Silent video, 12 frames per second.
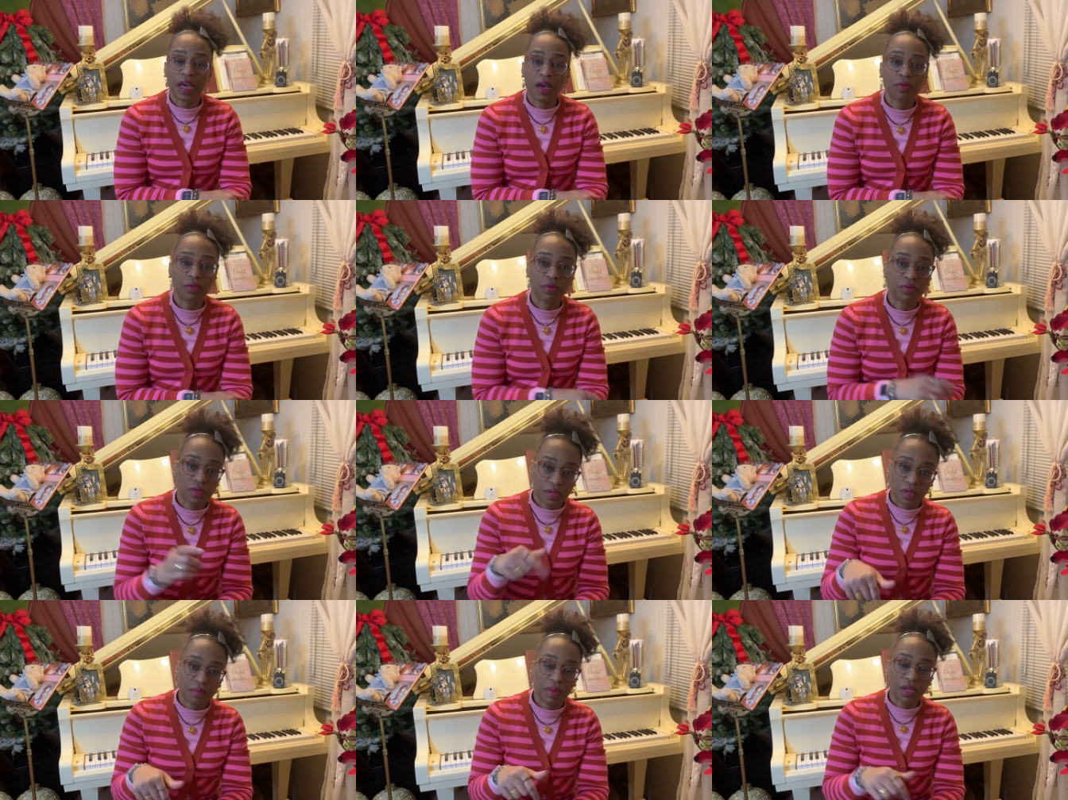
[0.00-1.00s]
I will
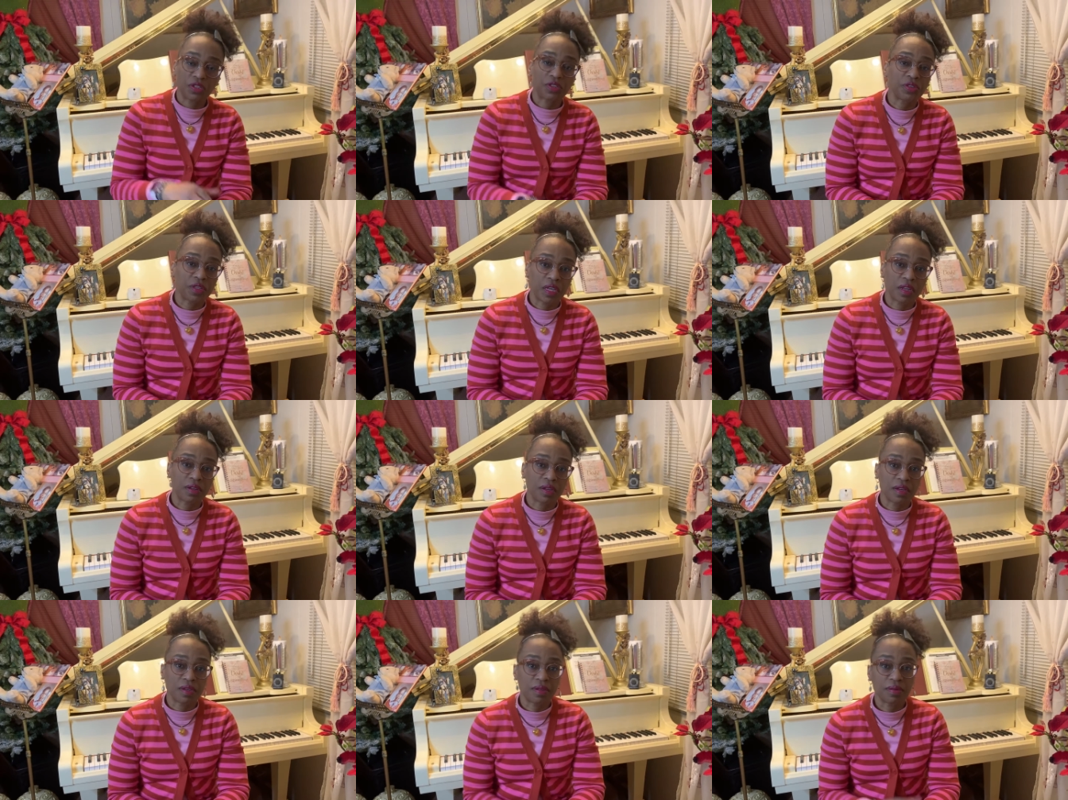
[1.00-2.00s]
uh, make sure that
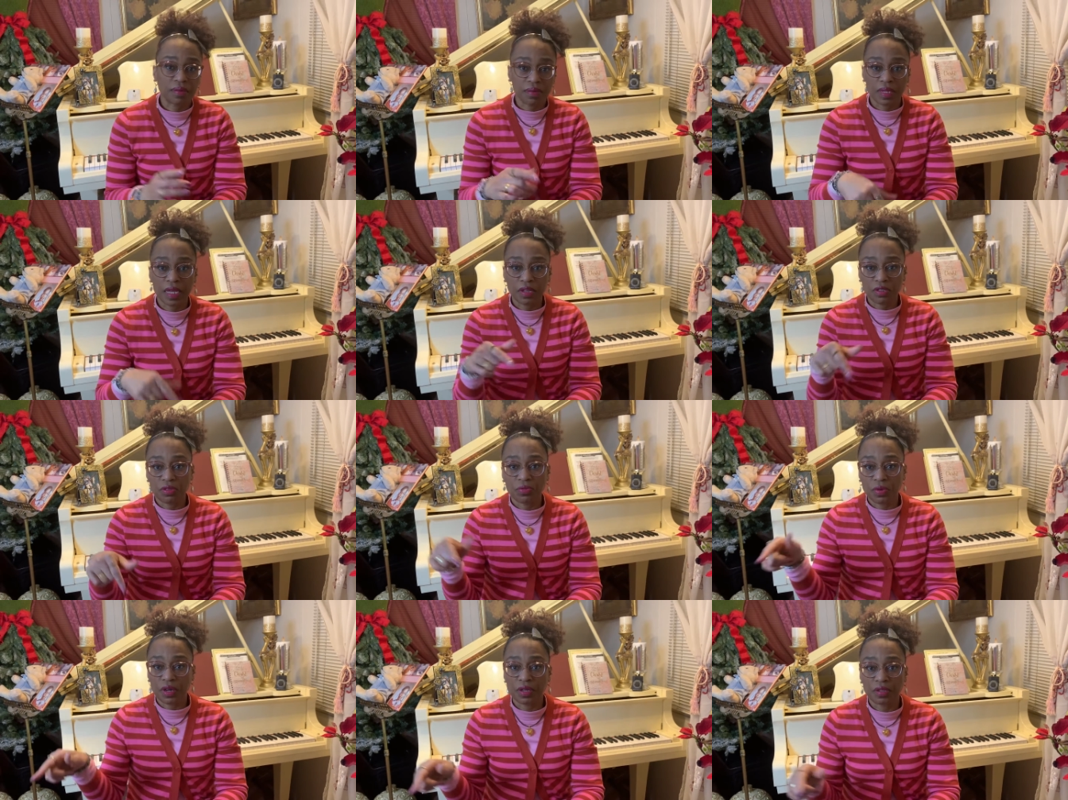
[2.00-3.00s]
uh, links to
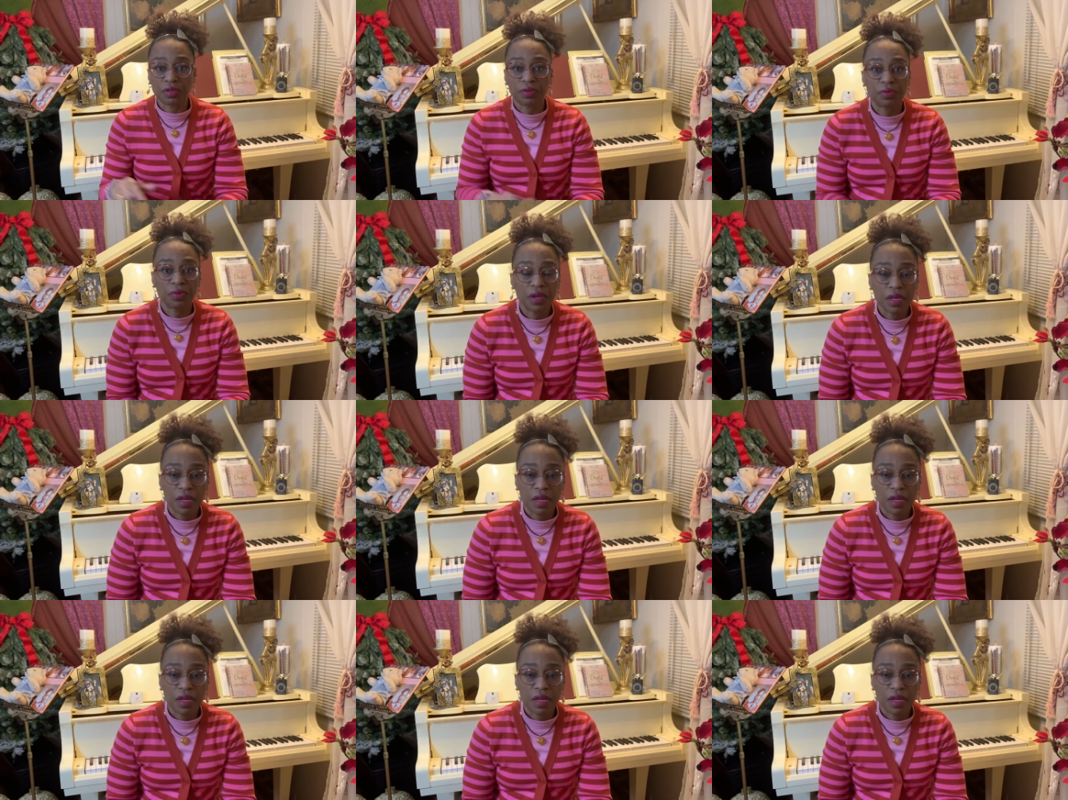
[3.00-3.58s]
where to,